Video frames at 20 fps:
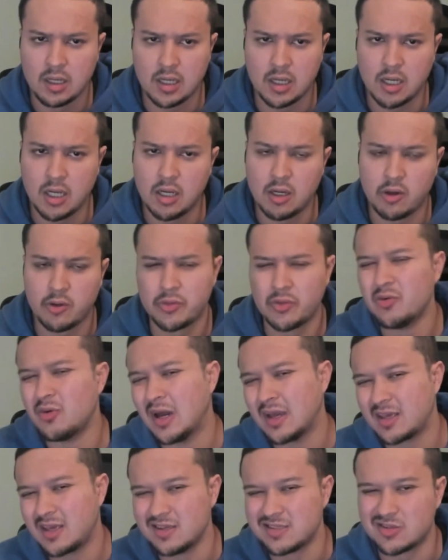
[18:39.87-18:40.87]
although
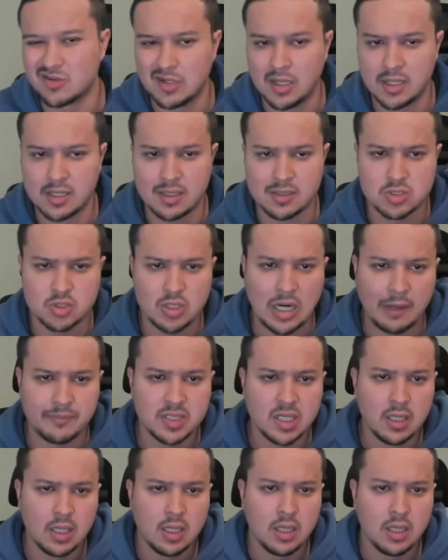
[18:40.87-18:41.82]
I guess your knight gets trapped.